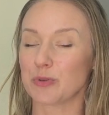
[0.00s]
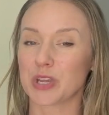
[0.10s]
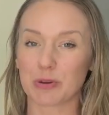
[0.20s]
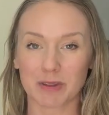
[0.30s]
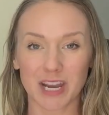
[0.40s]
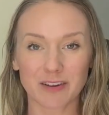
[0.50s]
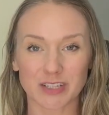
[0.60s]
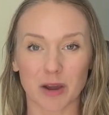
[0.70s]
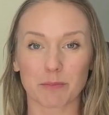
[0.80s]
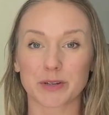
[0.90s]
human hair
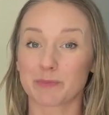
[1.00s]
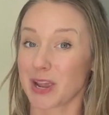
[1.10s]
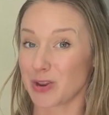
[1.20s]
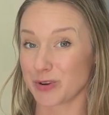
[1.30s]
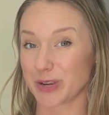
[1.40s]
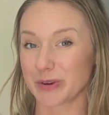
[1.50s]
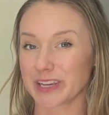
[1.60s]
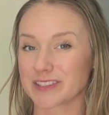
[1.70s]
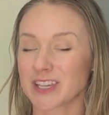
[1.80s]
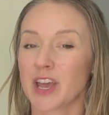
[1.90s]
toppers by UniWigs.